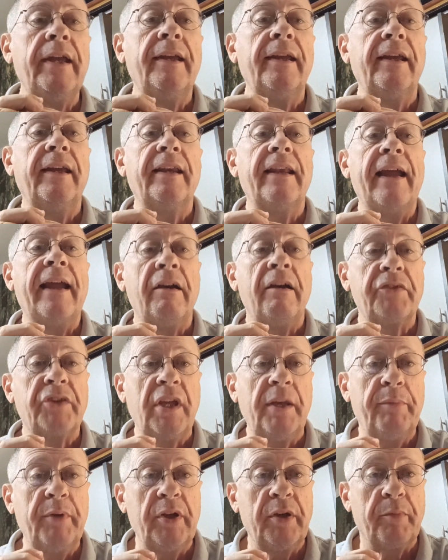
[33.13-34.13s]
in the
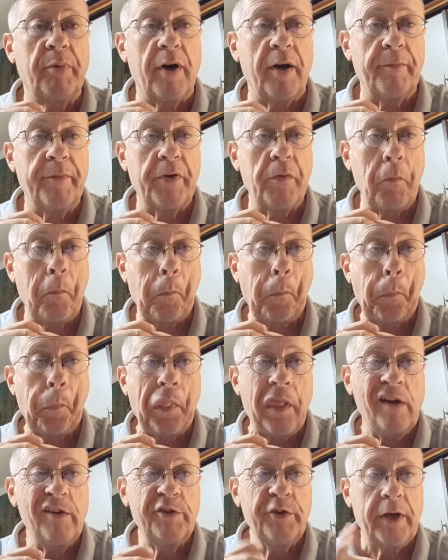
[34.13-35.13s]
housekeeping department.
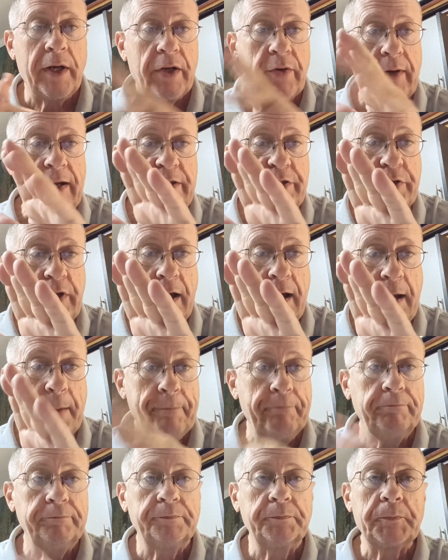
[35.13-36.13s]
Not a great job.
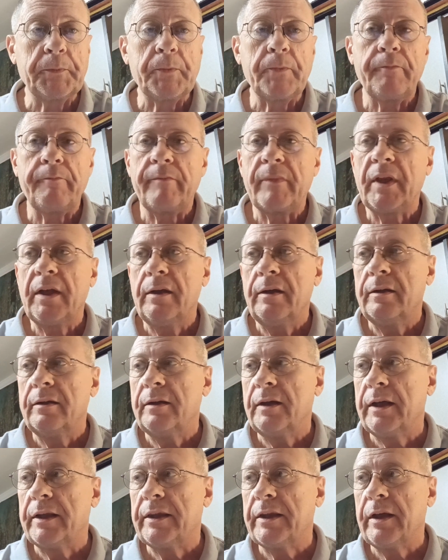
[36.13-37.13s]

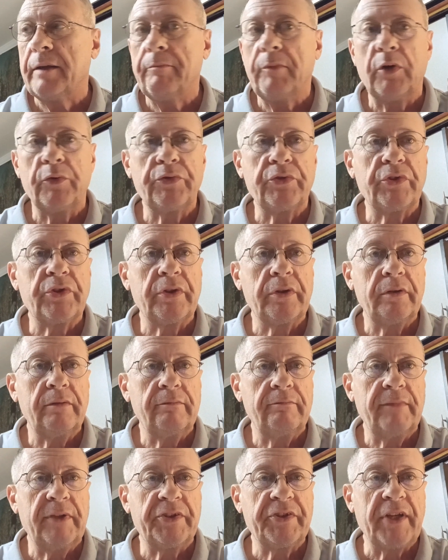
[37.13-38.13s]
Not the most
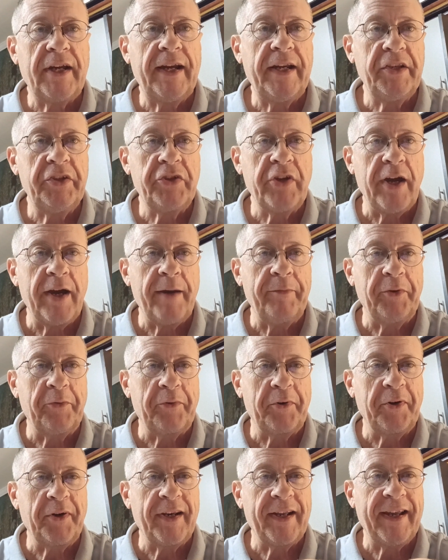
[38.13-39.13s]
exciting job in the
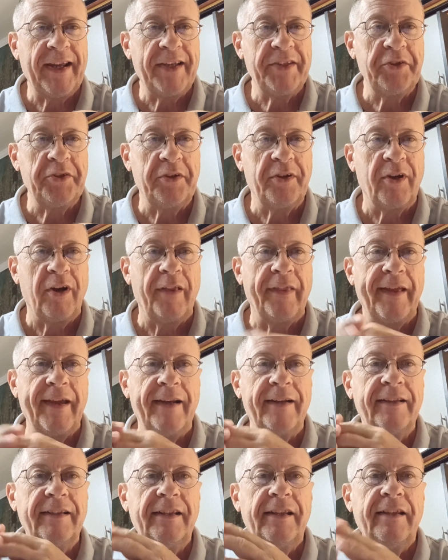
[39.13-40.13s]
world, I guess you'd call that.
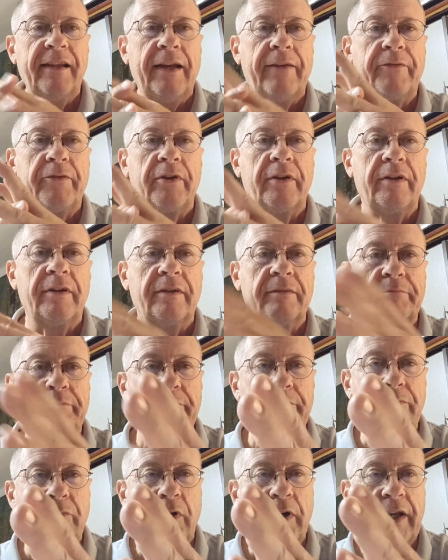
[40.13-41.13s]
After
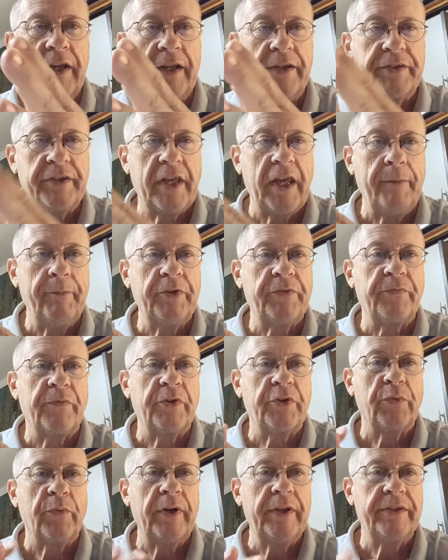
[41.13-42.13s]
working as a chemist for
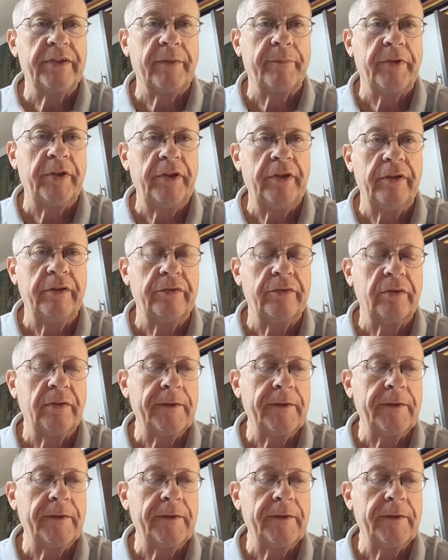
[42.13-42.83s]
20-something years,